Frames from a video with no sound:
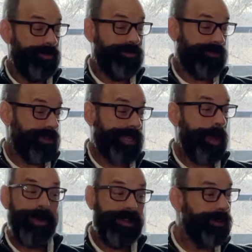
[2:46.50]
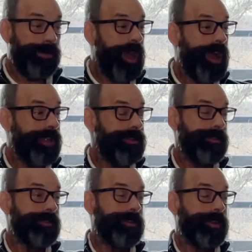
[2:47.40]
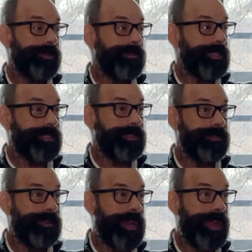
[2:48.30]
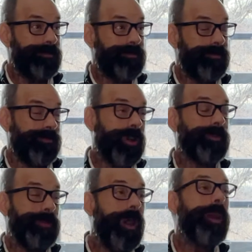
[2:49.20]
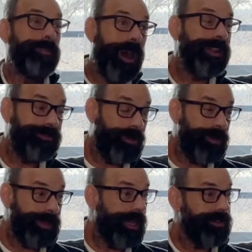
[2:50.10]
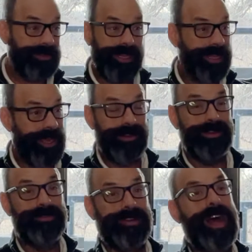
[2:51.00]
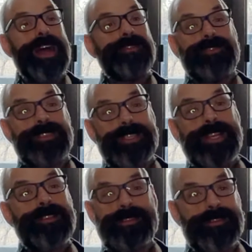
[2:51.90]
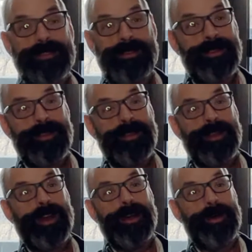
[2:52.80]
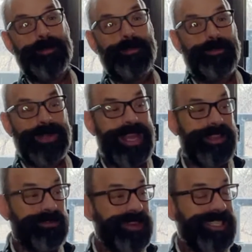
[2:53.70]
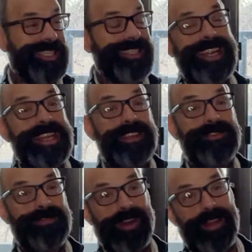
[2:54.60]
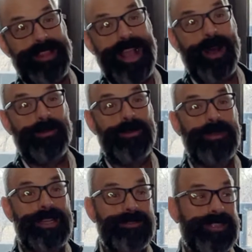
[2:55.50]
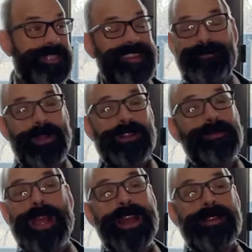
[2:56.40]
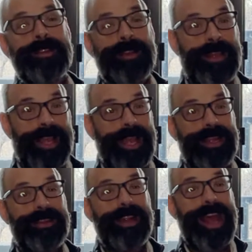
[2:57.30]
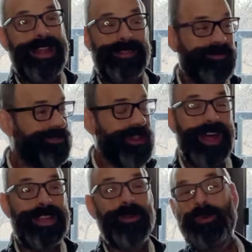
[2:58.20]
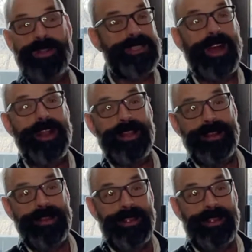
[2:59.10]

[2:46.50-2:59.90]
First album I ever bought, the reason my mom bought it for me. I was like, I don't know, 5 or 6. But I could read Steve on the album, and it was a Steve Miller Band, and it had the flying horse on it.